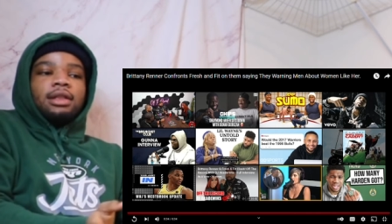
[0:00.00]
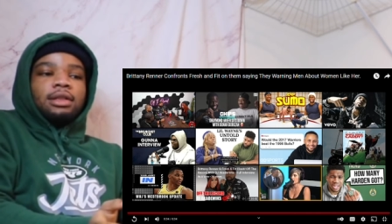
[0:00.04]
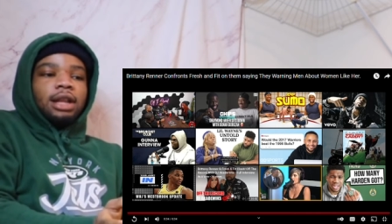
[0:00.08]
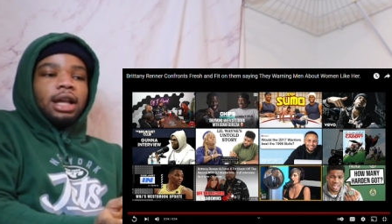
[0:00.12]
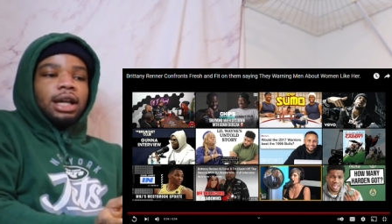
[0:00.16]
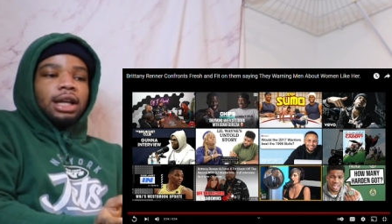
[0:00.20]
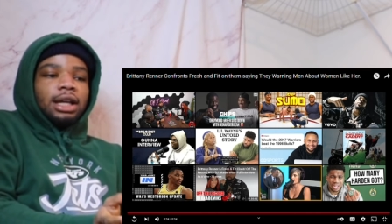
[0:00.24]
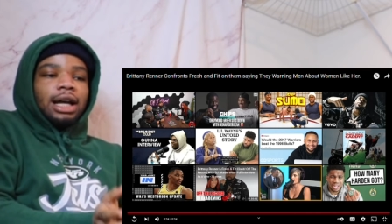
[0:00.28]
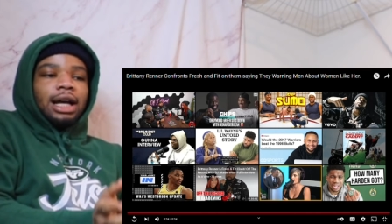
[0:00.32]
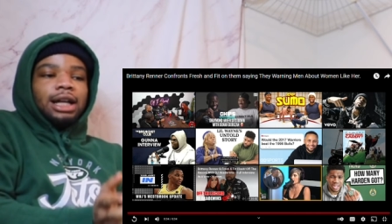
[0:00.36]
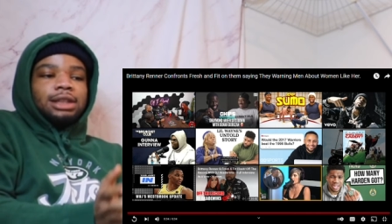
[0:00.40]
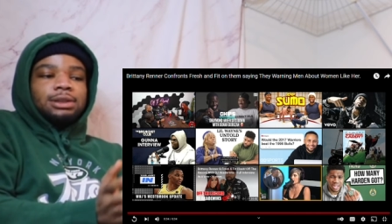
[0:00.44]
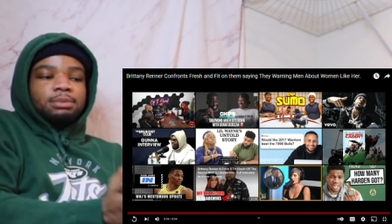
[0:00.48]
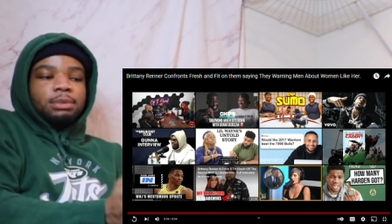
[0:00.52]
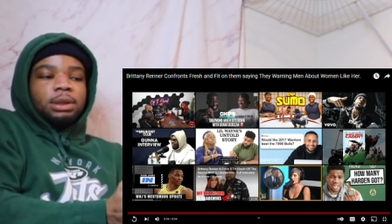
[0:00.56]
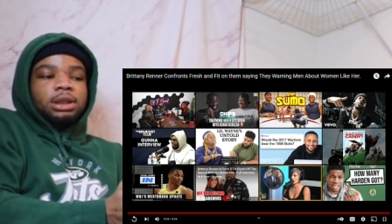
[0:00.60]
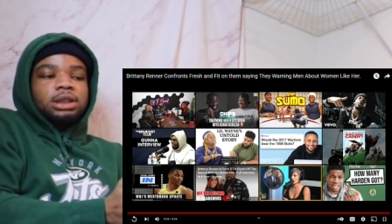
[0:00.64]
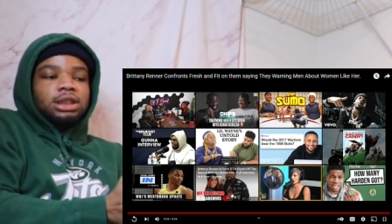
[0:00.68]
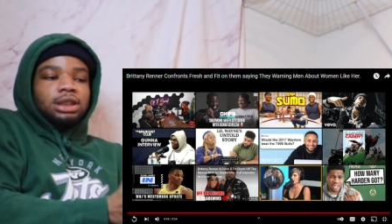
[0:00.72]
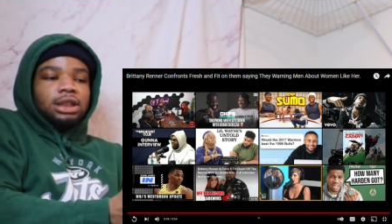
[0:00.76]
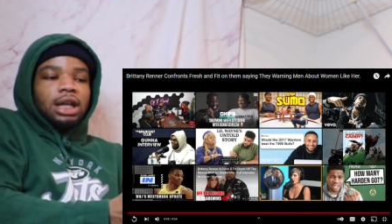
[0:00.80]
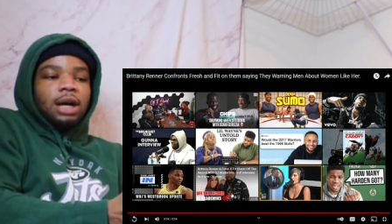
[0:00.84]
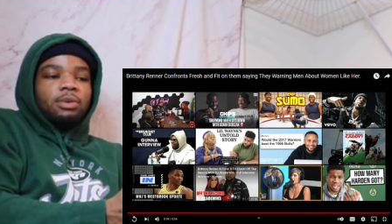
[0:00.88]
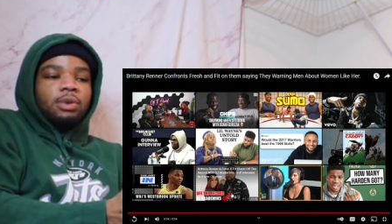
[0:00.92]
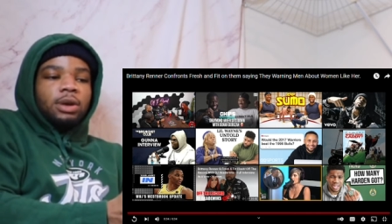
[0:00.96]
Like as
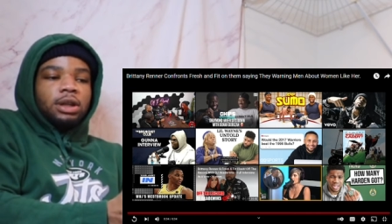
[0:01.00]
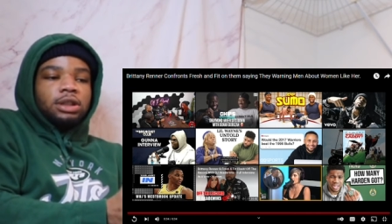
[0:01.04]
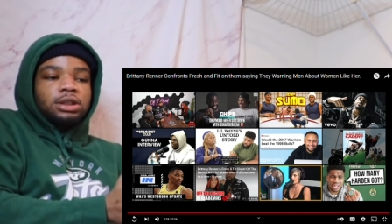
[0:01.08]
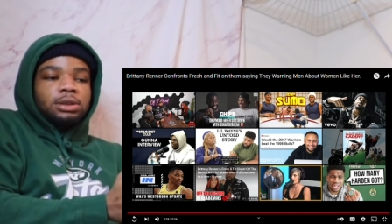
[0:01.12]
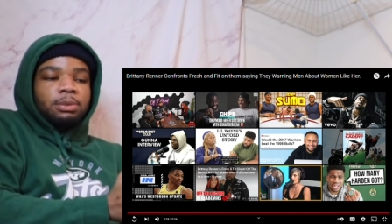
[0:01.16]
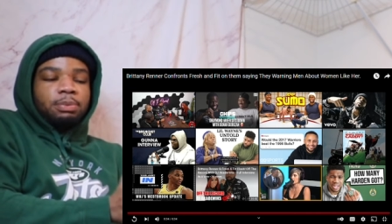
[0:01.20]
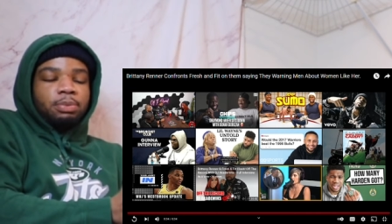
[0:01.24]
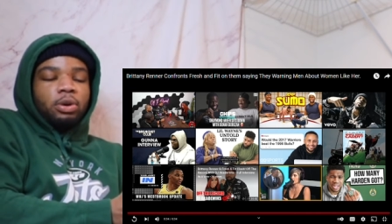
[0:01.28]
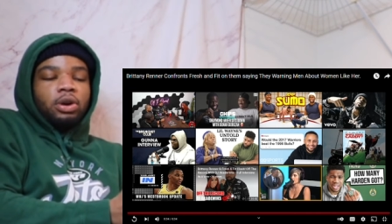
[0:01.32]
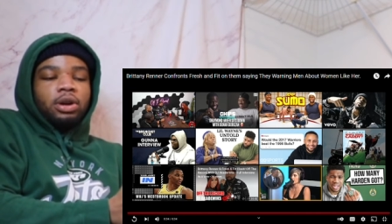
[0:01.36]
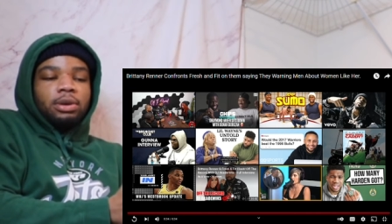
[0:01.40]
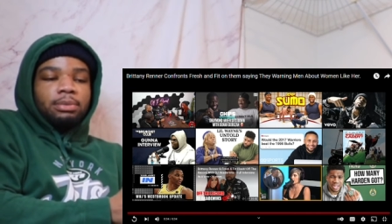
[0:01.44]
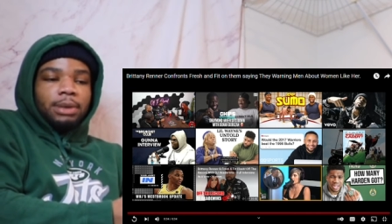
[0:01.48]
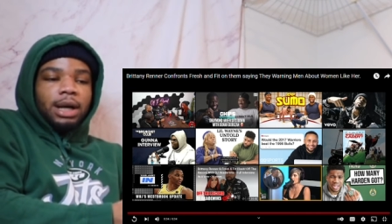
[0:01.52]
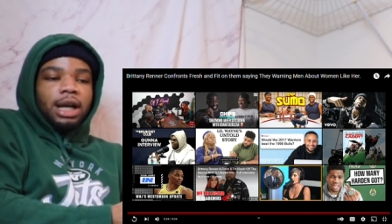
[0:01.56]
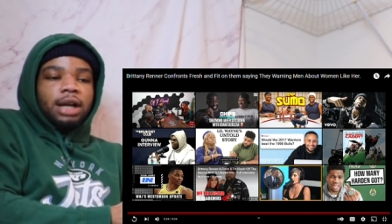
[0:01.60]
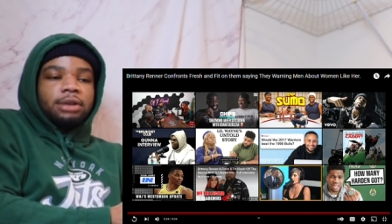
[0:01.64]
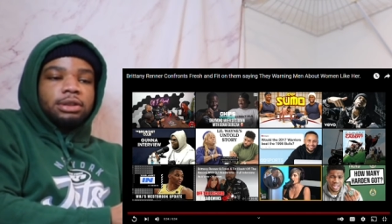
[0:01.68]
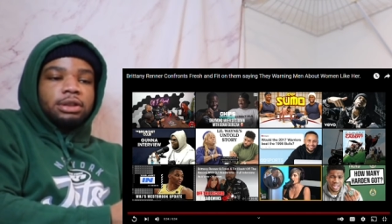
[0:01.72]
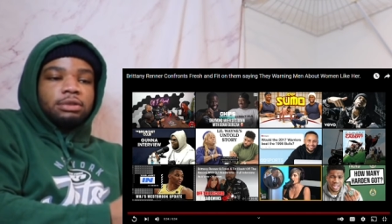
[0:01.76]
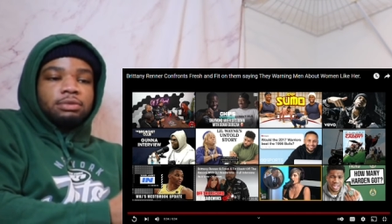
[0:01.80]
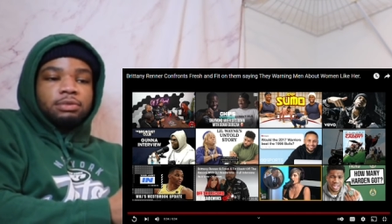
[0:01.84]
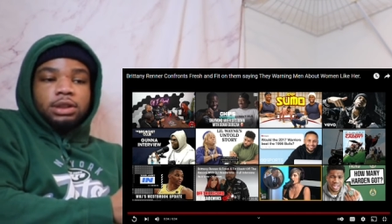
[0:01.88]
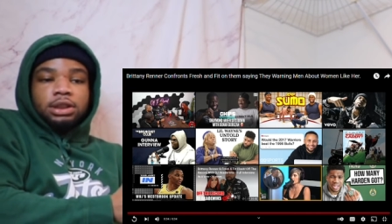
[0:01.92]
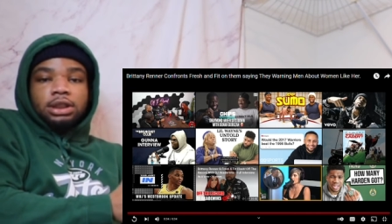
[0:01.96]
much as I want to support Myron,